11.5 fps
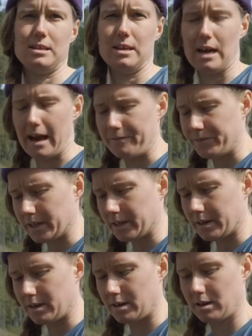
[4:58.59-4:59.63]
Yeah, I
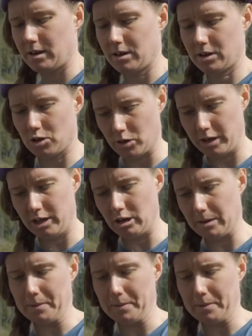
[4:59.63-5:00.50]
figure going to Europe,